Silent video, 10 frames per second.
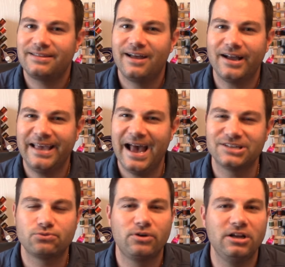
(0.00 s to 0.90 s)
tuck
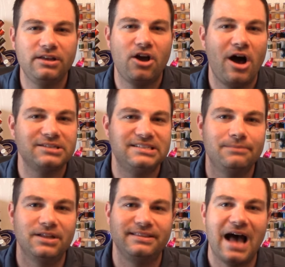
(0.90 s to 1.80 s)
cast really causes them
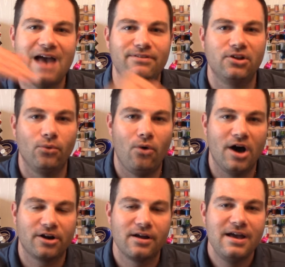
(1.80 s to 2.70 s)
to dive into the
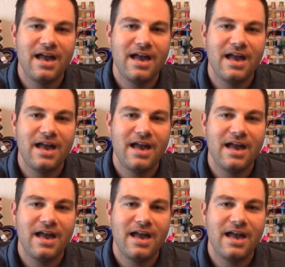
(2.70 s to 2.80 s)
water,